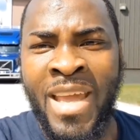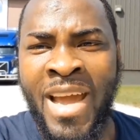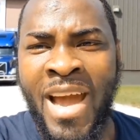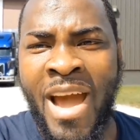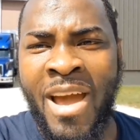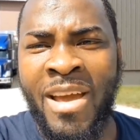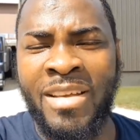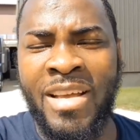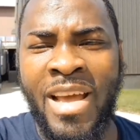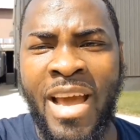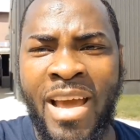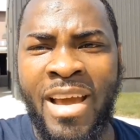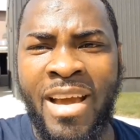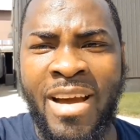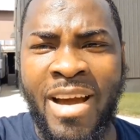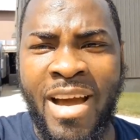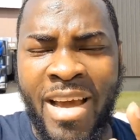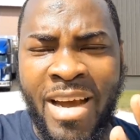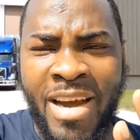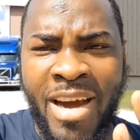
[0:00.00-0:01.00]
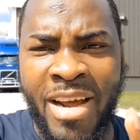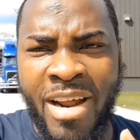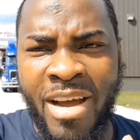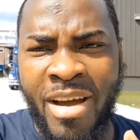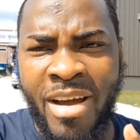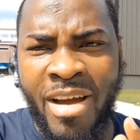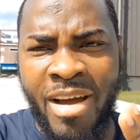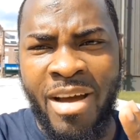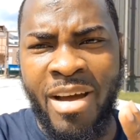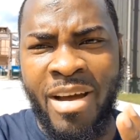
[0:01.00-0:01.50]
I, I, I got
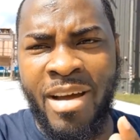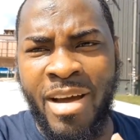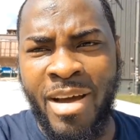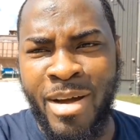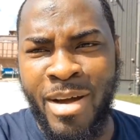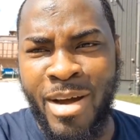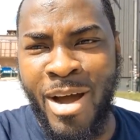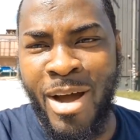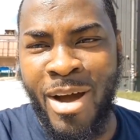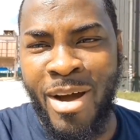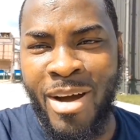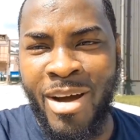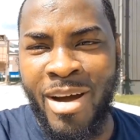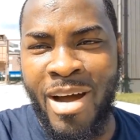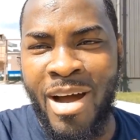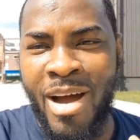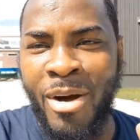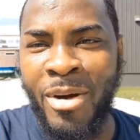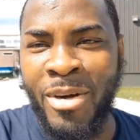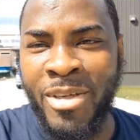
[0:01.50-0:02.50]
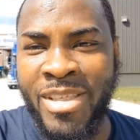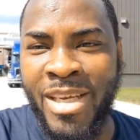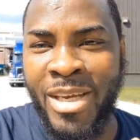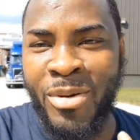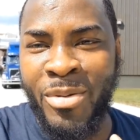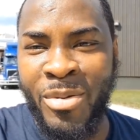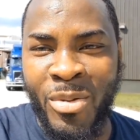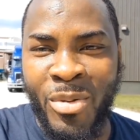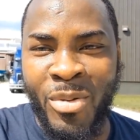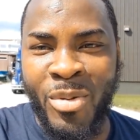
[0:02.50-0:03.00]
a, a, a, a hotel
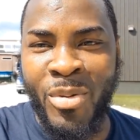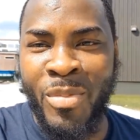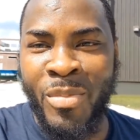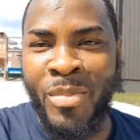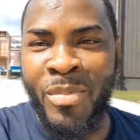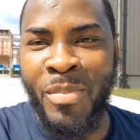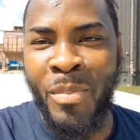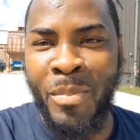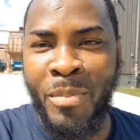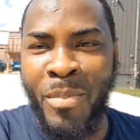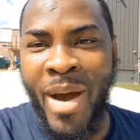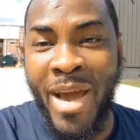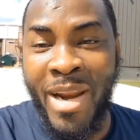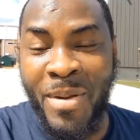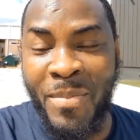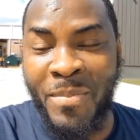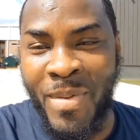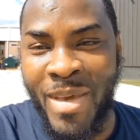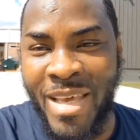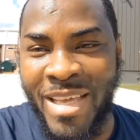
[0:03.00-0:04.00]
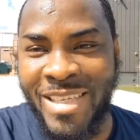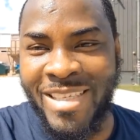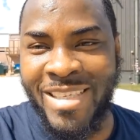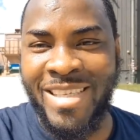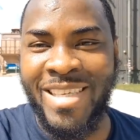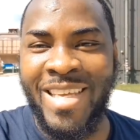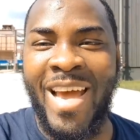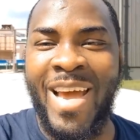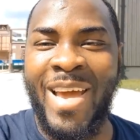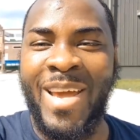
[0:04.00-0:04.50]
room by the beach
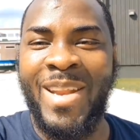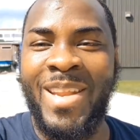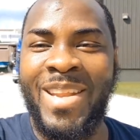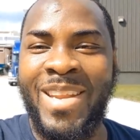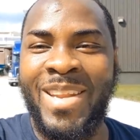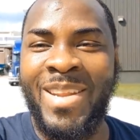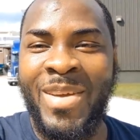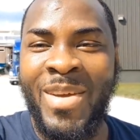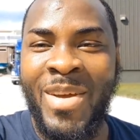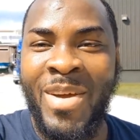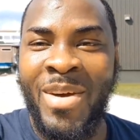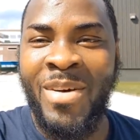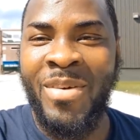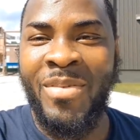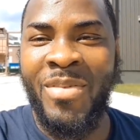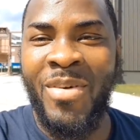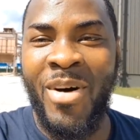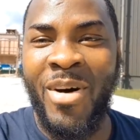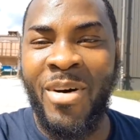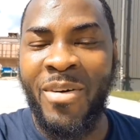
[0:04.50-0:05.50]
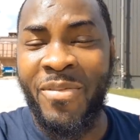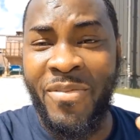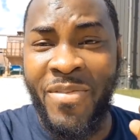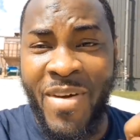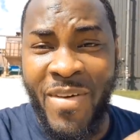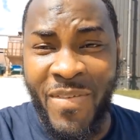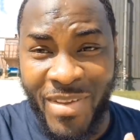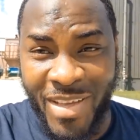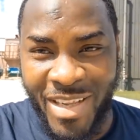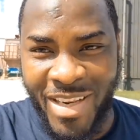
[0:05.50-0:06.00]
side for
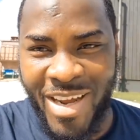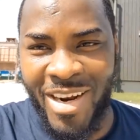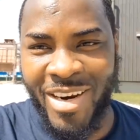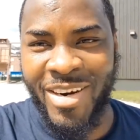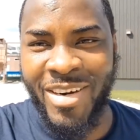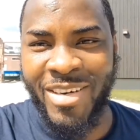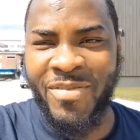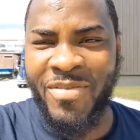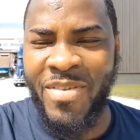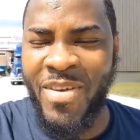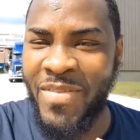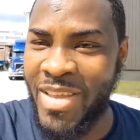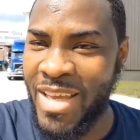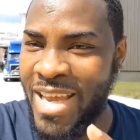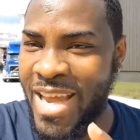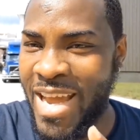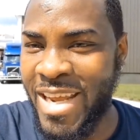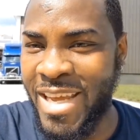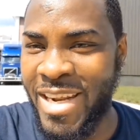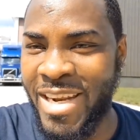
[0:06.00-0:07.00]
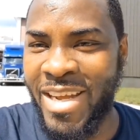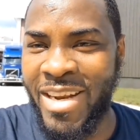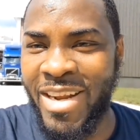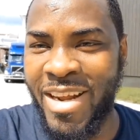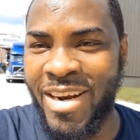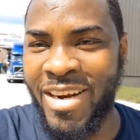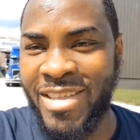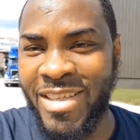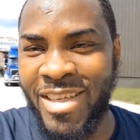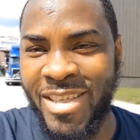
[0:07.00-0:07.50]
$50, 50 Canadian
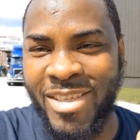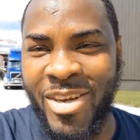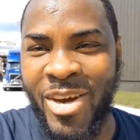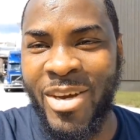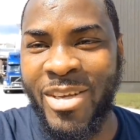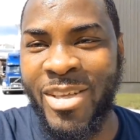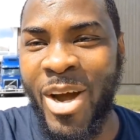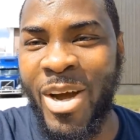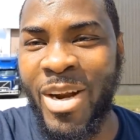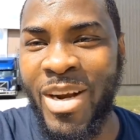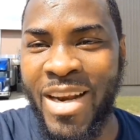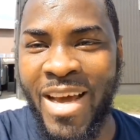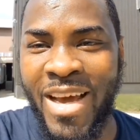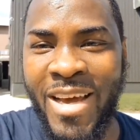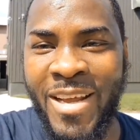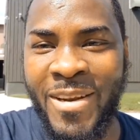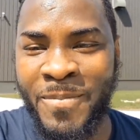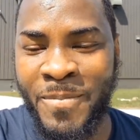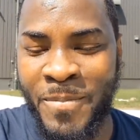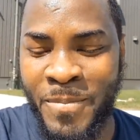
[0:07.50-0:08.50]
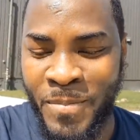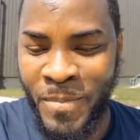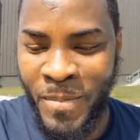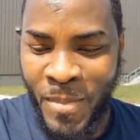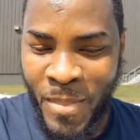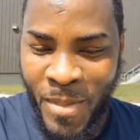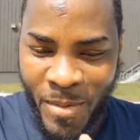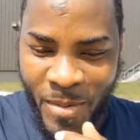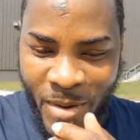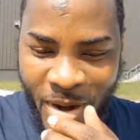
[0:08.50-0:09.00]
dollars. I saw it online,
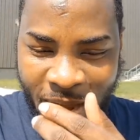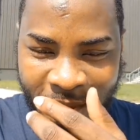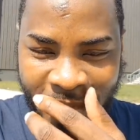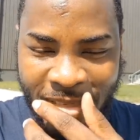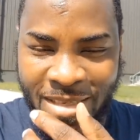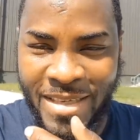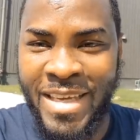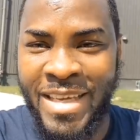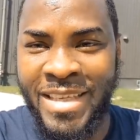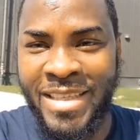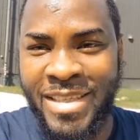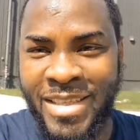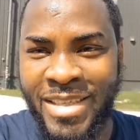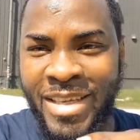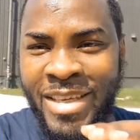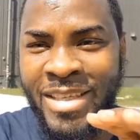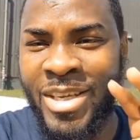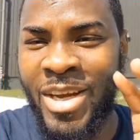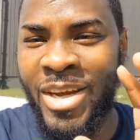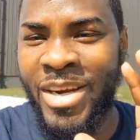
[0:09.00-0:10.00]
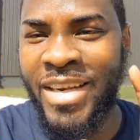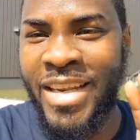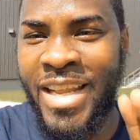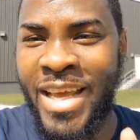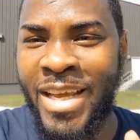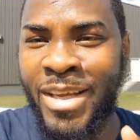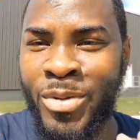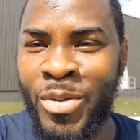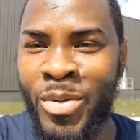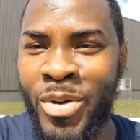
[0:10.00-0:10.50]
right? It's, it's on
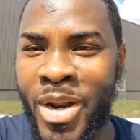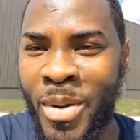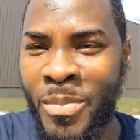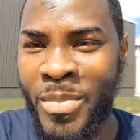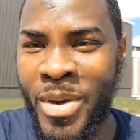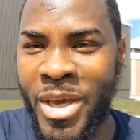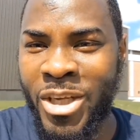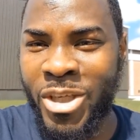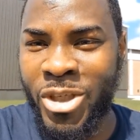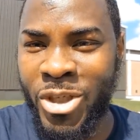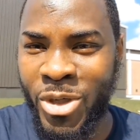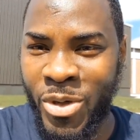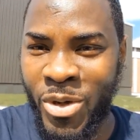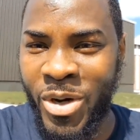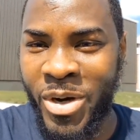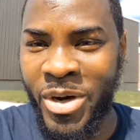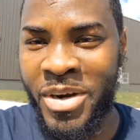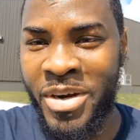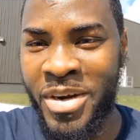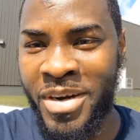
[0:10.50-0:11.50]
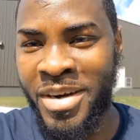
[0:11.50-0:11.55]
Daytona Beach Shore.